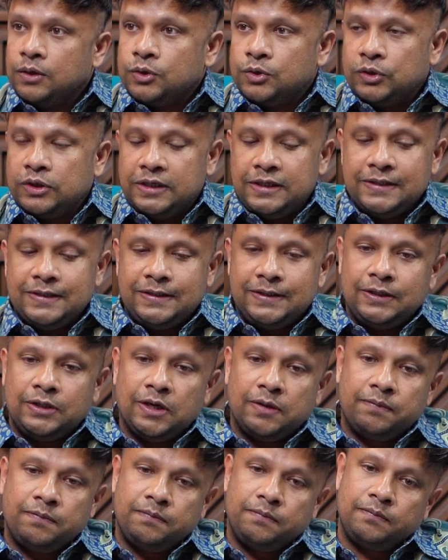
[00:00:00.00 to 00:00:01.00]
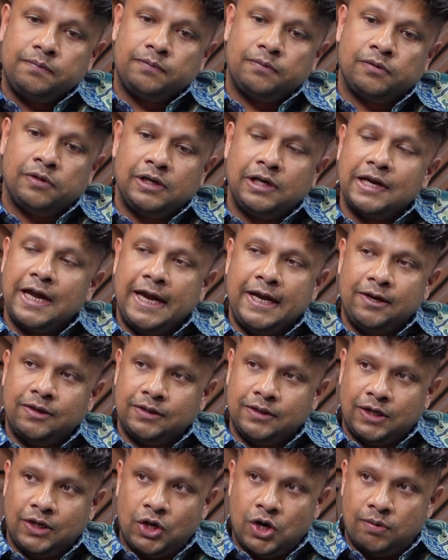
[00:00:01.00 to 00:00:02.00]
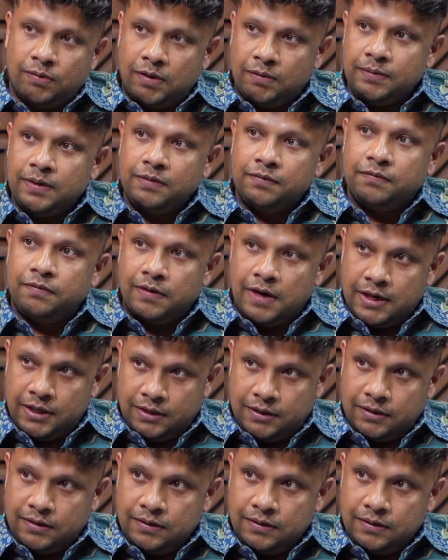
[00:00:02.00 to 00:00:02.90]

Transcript: So instead of relying on the government fund,